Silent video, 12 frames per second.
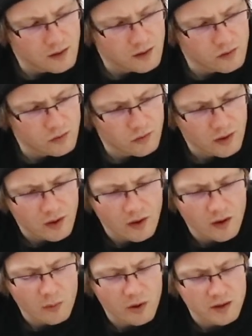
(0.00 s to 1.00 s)
create
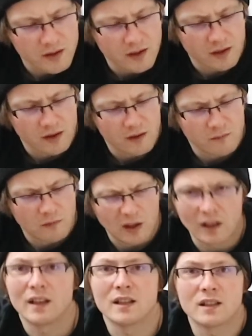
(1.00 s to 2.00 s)
artworks that can then
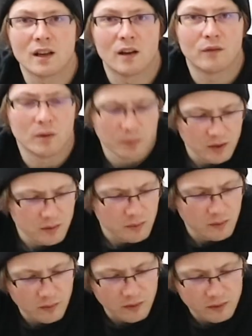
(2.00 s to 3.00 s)
relate to other
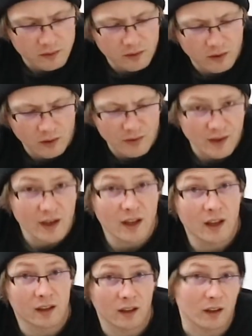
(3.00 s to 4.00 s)
people on
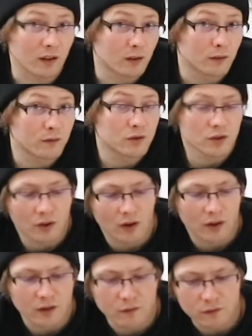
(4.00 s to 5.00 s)
their kind of
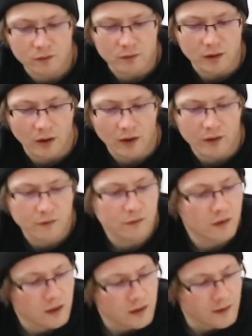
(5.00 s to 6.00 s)
journey through
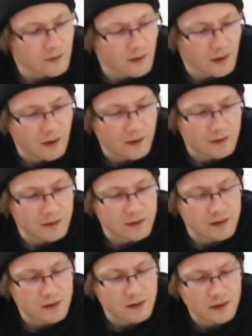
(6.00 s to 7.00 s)
life
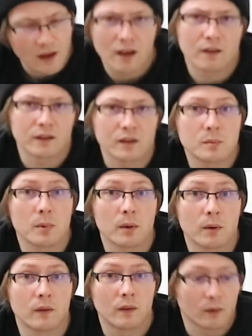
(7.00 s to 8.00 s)
and their
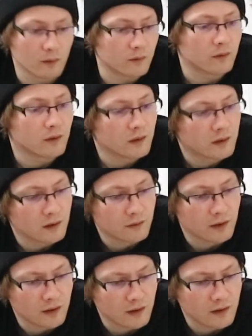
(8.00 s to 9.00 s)
experience of
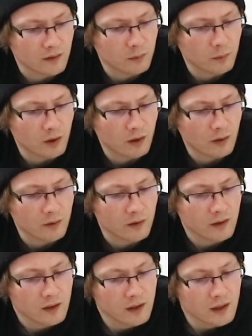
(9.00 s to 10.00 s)
living in this world.
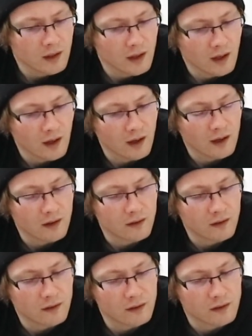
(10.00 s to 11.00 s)

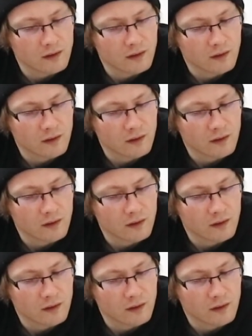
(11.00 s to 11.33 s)
And,